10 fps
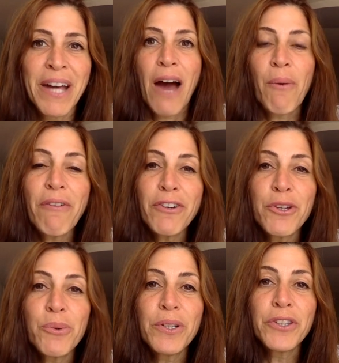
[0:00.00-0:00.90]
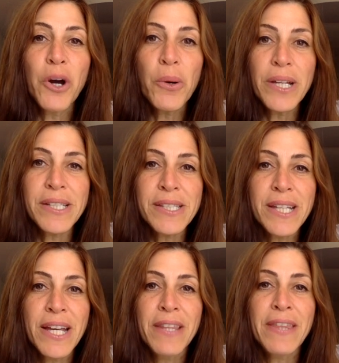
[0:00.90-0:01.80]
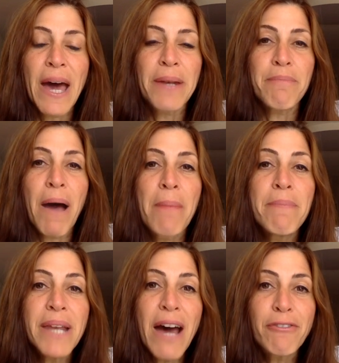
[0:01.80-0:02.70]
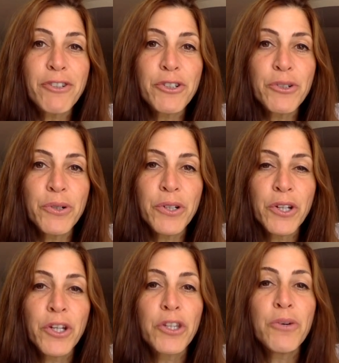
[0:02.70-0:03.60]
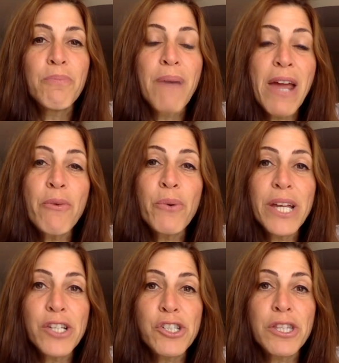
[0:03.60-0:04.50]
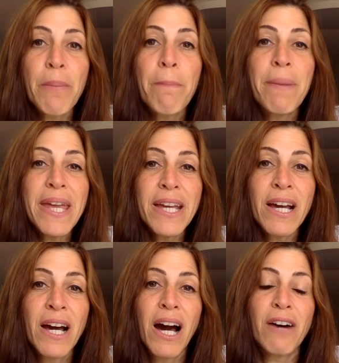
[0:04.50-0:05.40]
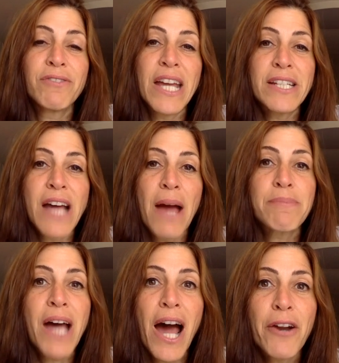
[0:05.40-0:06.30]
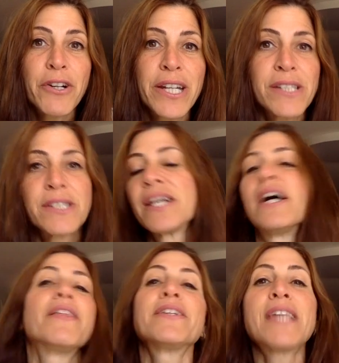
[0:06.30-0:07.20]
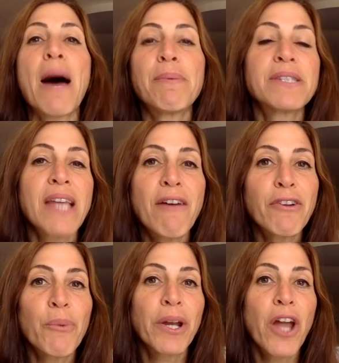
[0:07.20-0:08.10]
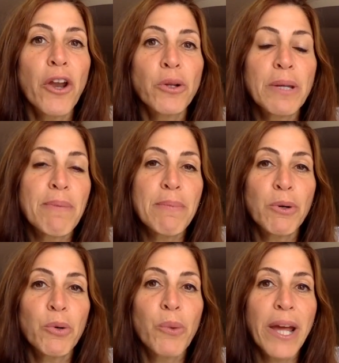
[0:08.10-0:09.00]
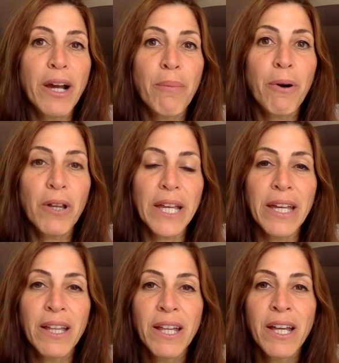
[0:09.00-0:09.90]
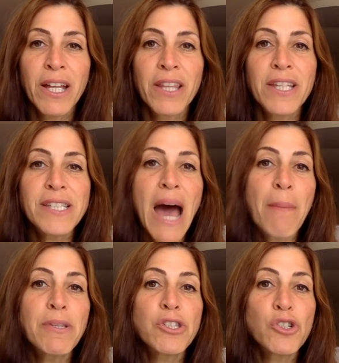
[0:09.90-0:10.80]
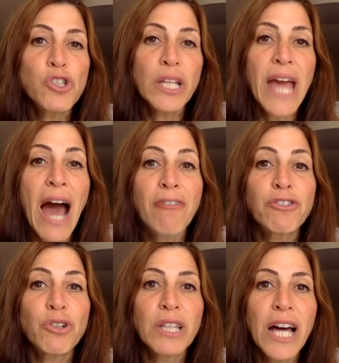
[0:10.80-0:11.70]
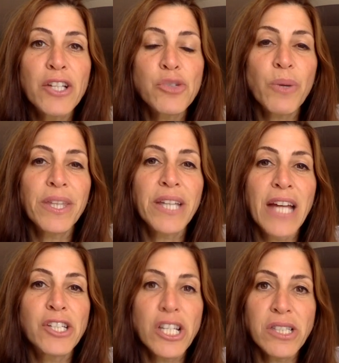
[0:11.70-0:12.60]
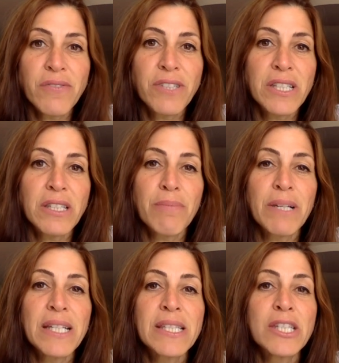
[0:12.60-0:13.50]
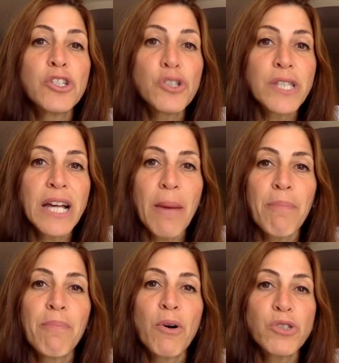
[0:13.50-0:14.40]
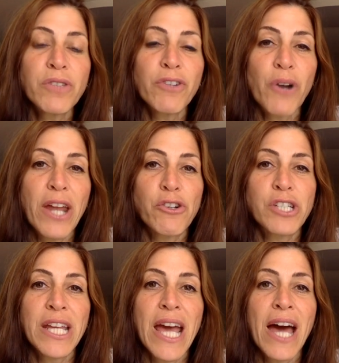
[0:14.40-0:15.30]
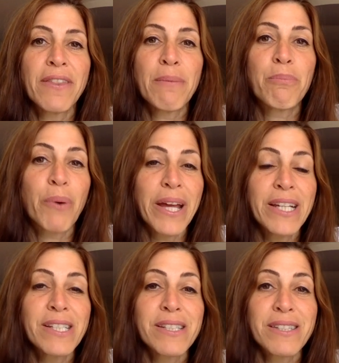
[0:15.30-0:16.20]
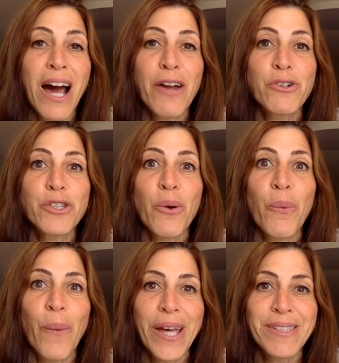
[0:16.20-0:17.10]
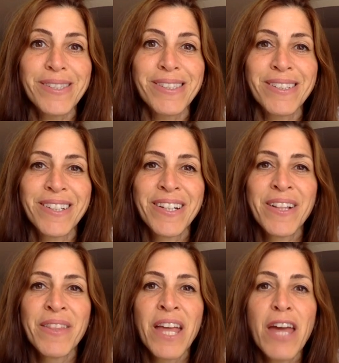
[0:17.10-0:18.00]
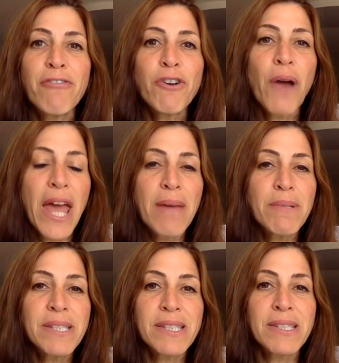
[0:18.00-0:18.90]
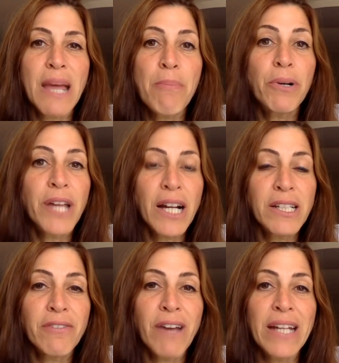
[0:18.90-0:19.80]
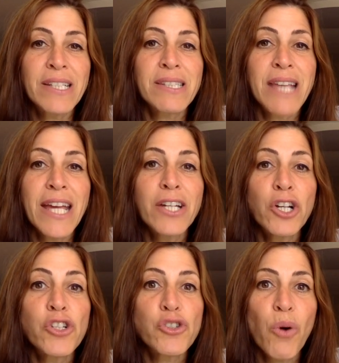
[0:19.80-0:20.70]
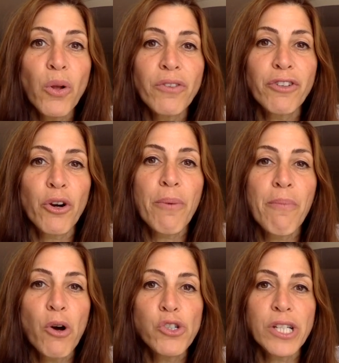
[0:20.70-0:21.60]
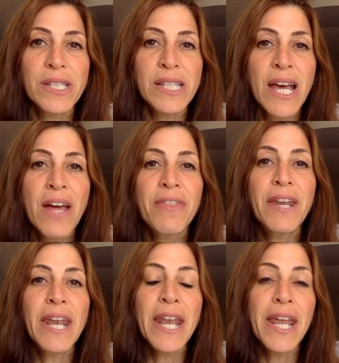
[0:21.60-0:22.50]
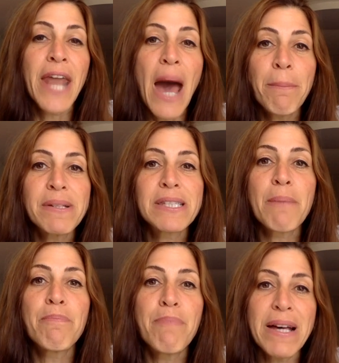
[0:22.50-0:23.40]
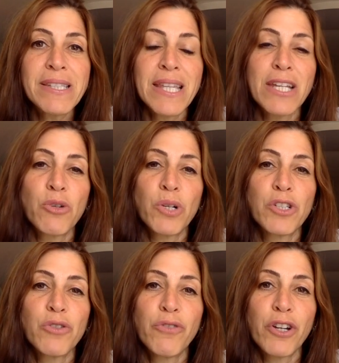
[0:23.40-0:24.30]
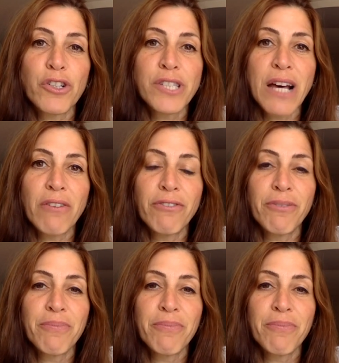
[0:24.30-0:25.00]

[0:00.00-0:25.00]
However, you will notice that by mid-afternoon, you may reach the peak of daytime tiredness. And this happens to everyone, not only people who wake up early. This happens usually after lunch when the digestive system is using up most of your energy and the brain desires a rest. If your aim is to stay productive and to stay in control of your emotions, then a nap is the best thing you can do for yourself.